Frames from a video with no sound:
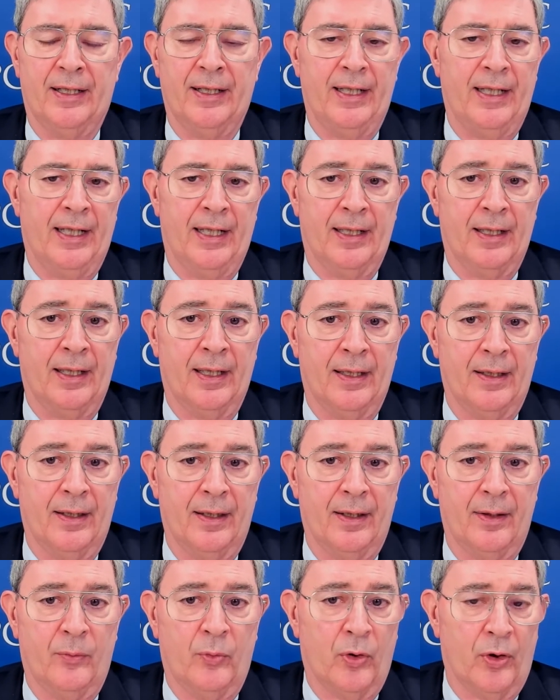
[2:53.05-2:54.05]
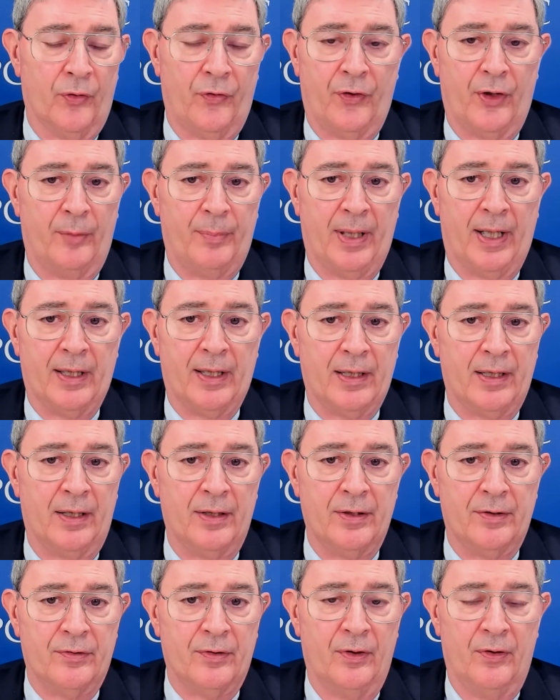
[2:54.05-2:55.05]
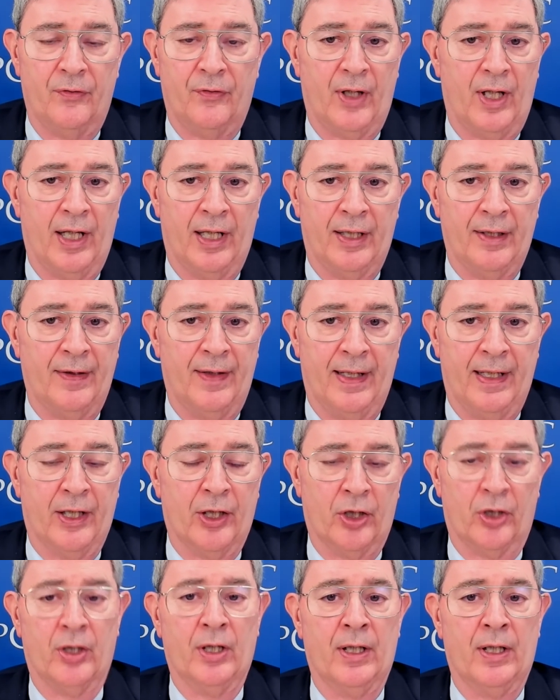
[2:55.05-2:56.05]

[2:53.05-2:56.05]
in the Warsaw Pact countries and their